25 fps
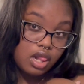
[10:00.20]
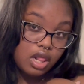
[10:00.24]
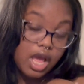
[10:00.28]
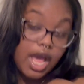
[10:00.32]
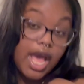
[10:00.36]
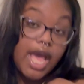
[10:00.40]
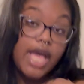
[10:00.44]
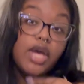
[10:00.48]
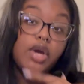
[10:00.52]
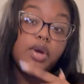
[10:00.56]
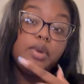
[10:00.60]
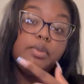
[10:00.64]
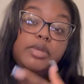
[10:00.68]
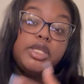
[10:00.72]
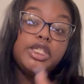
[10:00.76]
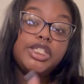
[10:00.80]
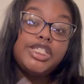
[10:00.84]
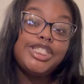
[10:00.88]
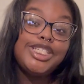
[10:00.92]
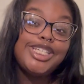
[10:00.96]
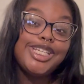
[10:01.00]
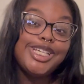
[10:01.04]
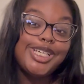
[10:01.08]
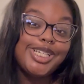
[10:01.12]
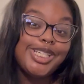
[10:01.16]
I hope you
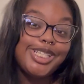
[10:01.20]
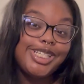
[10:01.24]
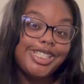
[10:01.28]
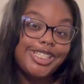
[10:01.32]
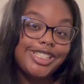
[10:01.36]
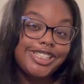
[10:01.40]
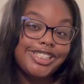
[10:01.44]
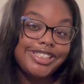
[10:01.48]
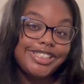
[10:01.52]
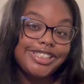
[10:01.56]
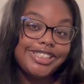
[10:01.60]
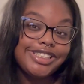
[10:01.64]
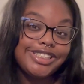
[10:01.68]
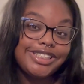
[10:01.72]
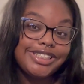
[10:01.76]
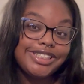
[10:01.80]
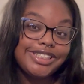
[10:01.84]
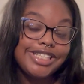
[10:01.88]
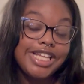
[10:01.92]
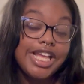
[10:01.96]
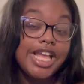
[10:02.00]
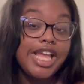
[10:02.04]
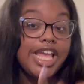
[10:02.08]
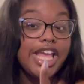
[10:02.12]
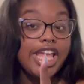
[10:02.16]
do.
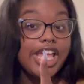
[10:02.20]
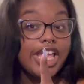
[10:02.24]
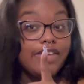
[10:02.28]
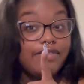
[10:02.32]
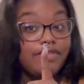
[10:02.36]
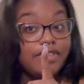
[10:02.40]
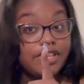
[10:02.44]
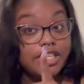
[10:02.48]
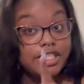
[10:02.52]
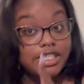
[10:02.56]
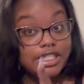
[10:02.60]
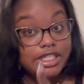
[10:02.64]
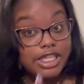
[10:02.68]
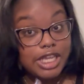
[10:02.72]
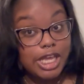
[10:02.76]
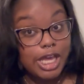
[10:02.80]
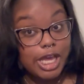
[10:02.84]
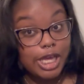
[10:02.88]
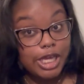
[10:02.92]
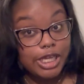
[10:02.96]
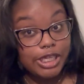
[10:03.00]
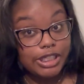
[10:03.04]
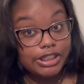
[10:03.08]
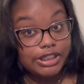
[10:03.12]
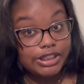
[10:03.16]
If you
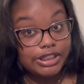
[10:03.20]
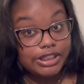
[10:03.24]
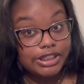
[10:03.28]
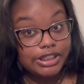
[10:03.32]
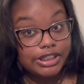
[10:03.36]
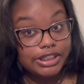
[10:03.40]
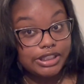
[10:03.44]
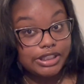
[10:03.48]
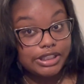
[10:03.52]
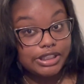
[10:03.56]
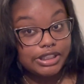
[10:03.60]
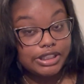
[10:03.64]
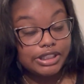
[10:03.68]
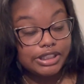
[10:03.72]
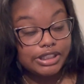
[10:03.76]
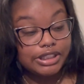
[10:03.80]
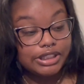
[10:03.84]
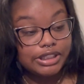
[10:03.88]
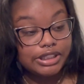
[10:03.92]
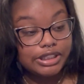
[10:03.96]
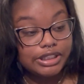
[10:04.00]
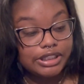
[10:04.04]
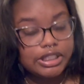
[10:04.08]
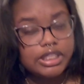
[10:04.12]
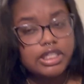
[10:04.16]
don't,
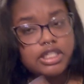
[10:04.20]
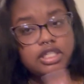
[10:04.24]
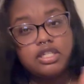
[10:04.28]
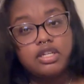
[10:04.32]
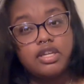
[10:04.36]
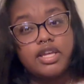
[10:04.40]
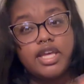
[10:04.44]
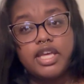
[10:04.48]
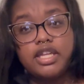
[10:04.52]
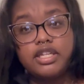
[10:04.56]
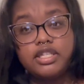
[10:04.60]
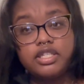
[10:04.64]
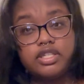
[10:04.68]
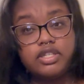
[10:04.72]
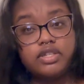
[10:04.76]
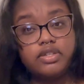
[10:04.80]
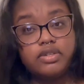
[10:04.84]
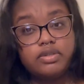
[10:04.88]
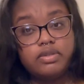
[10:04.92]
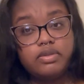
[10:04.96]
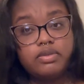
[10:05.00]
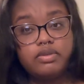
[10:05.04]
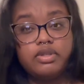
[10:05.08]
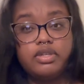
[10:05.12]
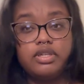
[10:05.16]
that's okay too,
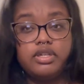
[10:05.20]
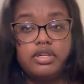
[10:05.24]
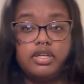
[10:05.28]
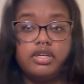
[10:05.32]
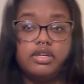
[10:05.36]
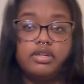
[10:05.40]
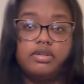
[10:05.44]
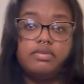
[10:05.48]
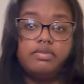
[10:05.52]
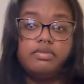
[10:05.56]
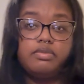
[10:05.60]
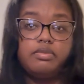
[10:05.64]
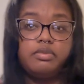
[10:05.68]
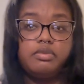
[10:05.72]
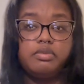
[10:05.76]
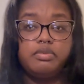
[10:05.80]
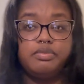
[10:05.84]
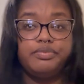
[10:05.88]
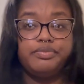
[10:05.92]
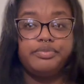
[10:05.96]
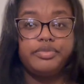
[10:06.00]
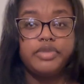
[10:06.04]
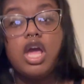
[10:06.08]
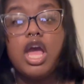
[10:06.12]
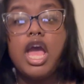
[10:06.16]
you know.
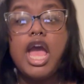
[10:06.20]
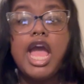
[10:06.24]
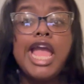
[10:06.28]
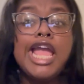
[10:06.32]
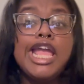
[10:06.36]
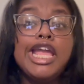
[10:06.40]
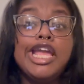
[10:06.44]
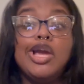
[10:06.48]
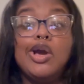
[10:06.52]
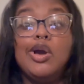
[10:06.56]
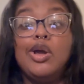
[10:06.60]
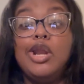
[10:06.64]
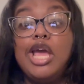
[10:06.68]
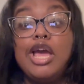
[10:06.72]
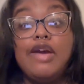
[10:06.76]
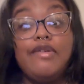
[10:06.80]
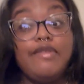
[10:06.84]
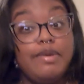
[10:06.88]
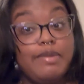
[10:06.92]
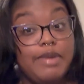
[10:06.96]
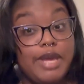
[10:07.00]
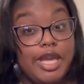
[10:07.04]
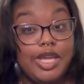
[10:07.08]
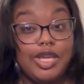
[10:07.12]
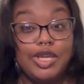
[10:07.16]
I ain't gonna never
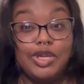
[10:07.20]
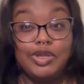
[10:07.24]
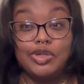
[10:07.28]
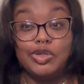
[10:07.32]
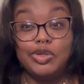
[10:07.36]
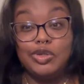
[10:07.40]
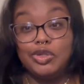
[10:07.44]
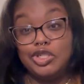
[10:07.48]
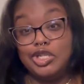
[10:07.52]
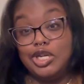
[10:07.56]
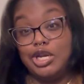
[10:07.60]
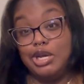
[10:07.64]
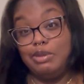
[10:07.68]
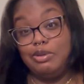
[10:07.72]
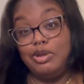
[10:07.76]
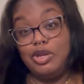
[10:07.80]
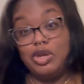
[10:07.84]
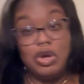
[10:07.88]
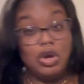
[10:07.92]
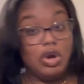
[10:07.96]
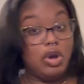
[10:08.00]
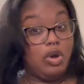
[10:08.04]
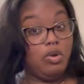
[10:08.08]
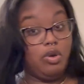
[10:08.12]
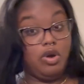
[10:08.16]
make you do something you
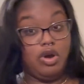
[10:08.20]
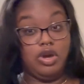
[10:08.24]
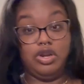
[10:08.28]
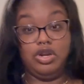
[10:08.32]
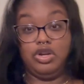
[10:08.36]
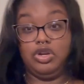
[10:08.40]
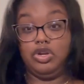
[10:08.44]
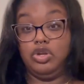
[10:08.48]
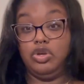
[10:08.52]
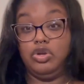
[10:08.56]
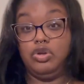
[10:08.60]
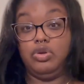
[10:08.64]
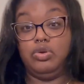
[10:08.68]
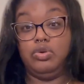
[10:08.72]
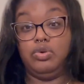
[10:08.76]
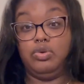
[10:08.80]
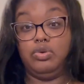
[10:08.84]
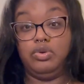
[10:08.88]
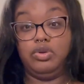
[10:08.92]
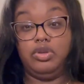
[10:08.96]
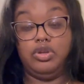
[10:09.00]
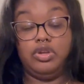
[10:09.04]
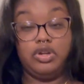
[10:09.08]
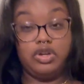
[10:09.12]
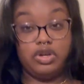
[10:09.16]
don't wanna do.
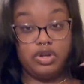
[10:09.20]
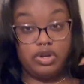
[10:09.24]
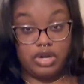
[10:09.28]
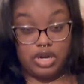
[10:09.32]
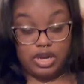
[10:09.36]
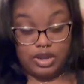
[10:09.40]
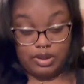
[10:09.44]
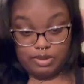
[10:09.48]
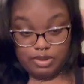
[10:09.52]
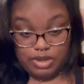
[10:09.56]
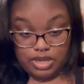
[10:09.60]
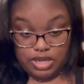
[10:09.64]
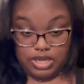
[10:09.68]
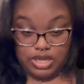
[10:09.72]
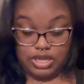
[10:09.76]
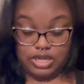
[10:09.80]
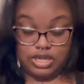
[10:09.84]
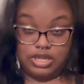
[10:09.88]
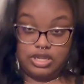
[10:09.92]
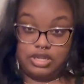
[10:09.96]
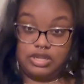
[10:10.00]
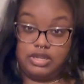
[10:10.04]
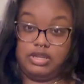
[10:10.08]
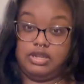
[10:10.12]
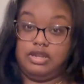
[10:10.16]
You know what I
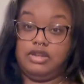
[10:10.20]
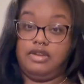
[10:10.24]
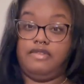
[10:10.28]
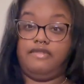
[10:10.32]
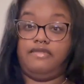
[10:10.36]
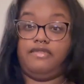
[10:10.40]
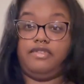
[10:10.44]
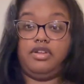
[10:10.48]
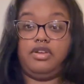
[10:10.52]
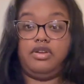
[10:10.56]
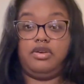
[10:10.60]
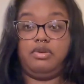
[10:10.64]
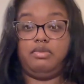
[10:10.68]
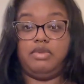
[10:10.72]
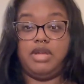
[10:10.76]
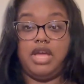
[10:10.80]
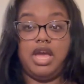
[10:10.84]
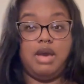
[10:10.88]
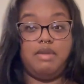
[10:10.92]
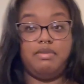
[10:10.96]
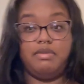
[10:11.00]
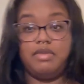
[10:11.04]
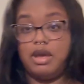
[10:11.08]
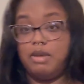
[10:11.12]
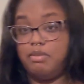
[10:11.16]
mean? You feel me?
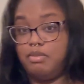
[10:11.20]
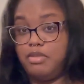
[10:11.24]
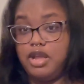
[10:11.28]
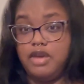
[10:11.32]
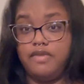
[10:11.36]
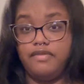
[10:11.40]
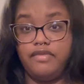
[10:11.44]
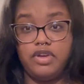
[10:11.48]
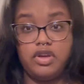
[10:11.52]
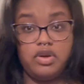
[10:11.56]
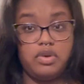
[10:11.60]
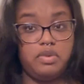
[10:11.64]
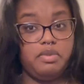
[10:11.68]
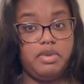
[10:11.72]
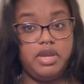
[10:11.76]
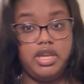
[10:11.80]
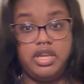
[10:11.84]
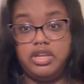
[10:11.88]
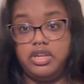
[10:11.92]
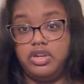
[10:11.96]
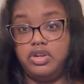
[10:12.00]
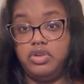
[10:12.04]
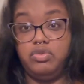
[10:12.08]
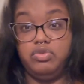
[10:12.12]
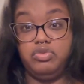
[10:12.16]
I'm never gonna make
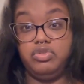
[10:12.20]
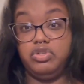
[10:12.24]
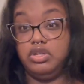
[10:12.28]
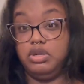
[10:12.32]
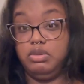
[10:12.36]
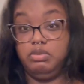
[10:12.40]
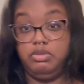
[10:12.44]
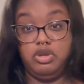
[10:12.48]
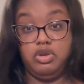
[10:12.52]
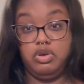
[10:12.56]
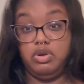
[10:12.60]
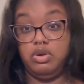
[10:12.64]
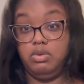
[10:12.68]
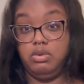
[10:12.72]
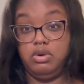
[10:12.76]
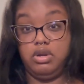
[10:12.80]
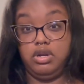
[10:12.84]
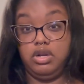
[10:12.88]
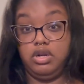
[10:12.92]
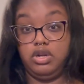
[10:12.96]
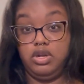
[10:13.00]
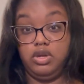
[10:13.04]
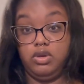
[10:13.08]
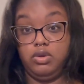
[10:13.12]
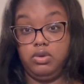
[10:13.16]
you do something you don't wanna
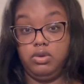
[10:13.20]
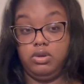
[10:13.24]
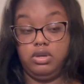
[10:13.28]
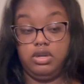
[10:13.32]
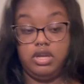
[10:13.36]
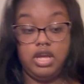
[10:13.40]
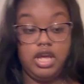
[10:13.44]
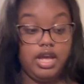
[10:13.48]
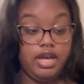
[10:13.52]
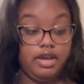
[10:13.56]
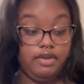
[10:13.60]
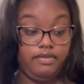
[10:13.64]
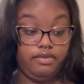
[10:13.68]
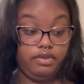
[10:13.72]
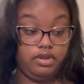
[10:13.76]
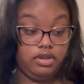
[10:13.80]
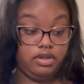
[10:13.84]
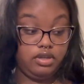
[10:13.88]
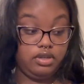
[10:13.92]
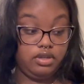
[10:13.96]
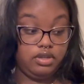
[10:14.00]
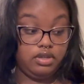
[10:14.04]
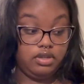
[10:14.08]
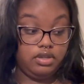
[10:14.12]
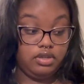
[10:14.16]
do. Ever.
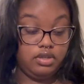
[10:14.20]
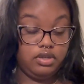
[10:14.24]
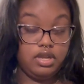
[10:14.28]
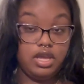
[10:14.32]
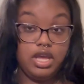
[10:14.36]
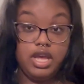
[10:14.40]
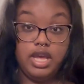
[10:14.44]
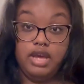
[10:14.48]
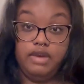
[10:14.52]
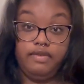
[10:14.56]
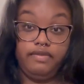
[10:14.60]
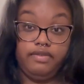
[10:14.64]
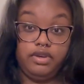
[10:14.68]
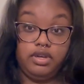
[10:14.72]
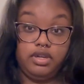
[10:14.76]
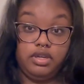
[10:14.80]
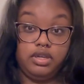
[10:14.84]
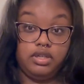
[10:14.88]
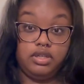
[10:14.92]
ever.